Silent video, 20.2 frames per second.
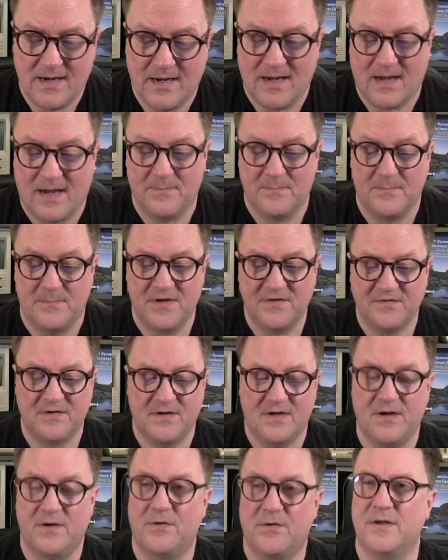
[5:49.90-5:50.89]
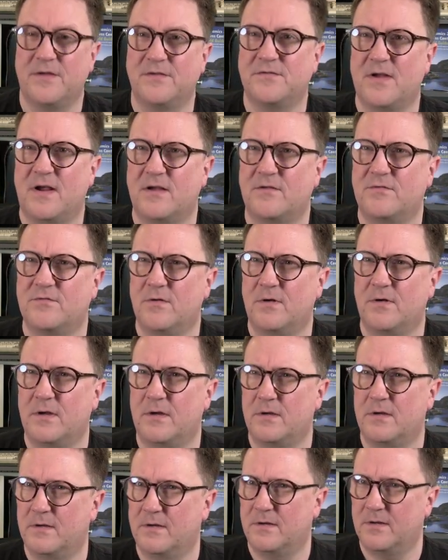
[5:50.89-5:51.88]
I'm missing here is
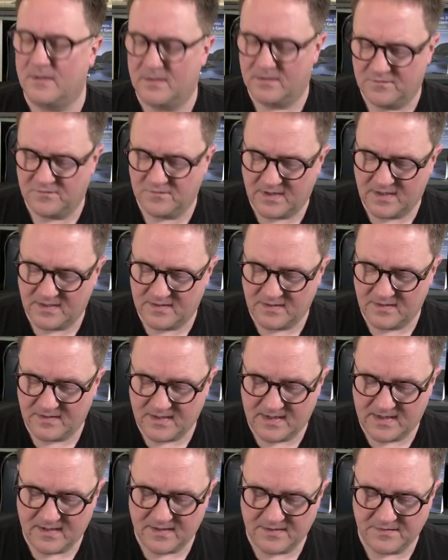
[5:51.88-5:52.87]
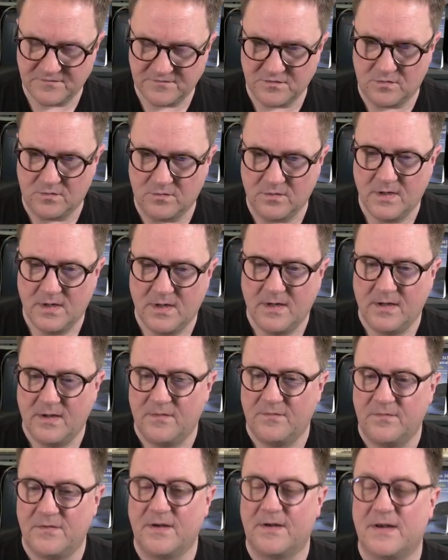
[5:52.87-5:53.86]
actually to get the data. So
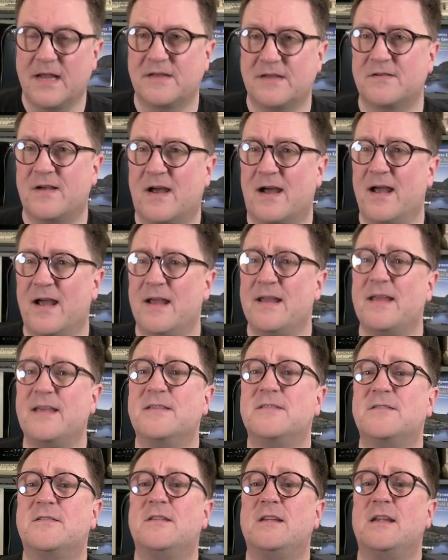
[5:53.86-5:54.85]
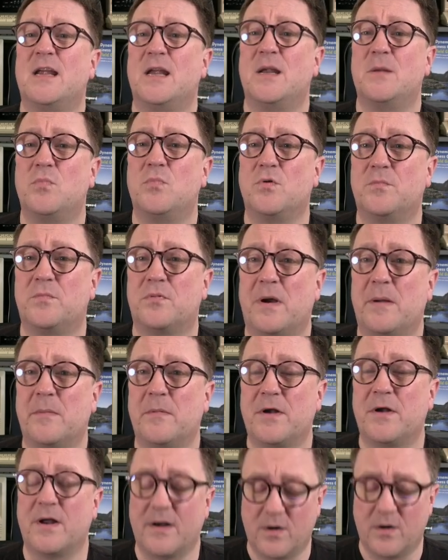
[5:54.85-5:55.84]
the -i is the input
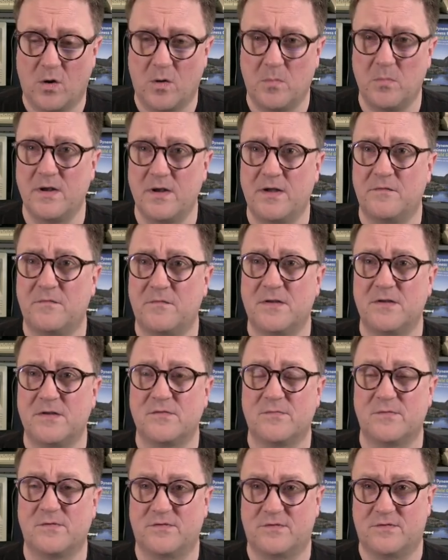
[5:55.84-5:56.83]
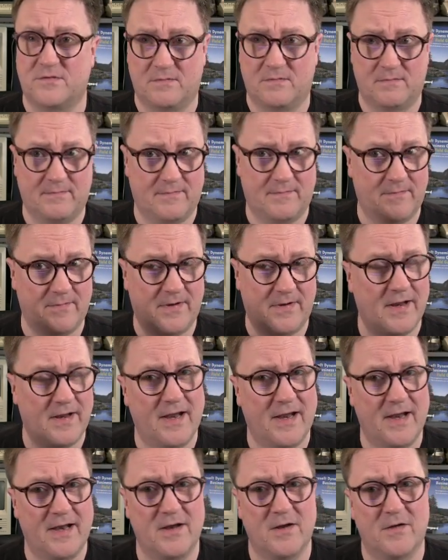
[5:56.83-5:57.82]
parameter. And normally if this was
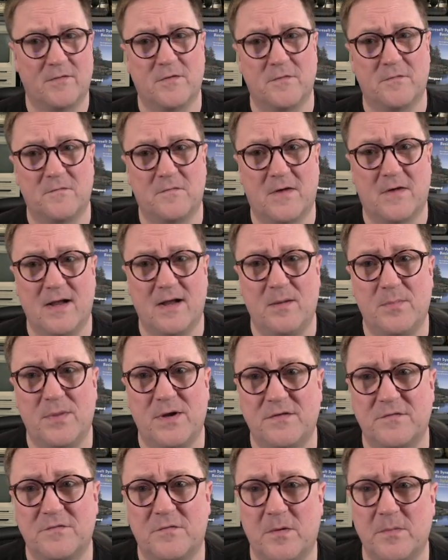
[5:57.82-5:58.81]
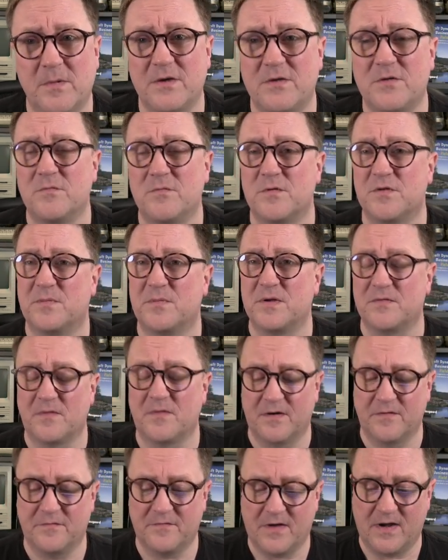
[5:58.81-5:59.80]
any of the file-based format, you would
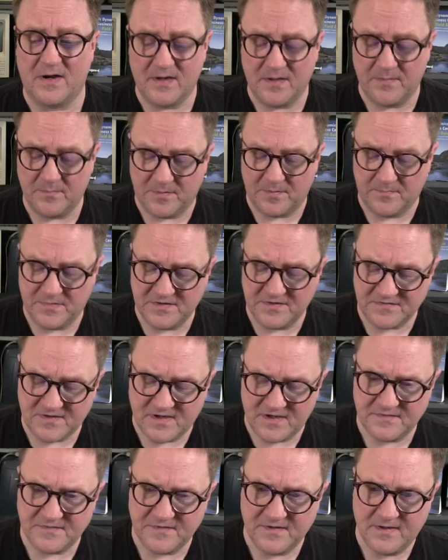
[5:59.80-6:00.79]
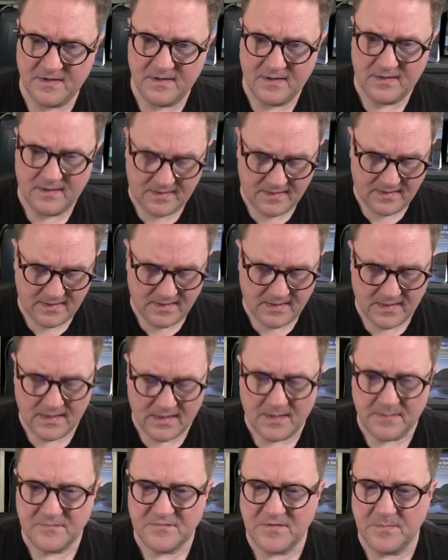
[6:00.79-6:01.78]
specify the file name. In this case,
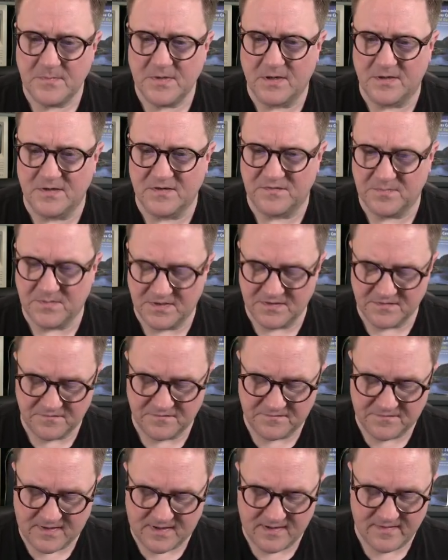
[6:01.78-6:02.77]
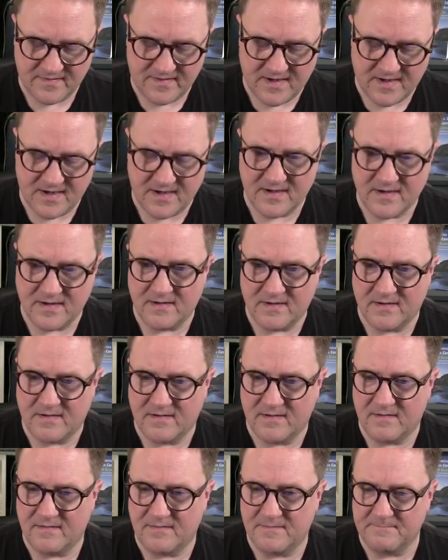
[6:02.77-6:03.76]
I'm simply going to specify
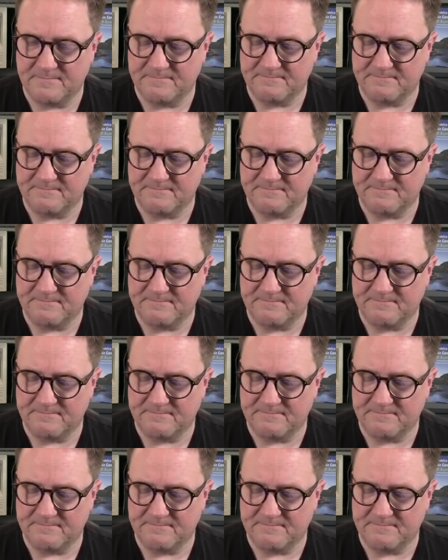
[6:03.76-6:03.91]
a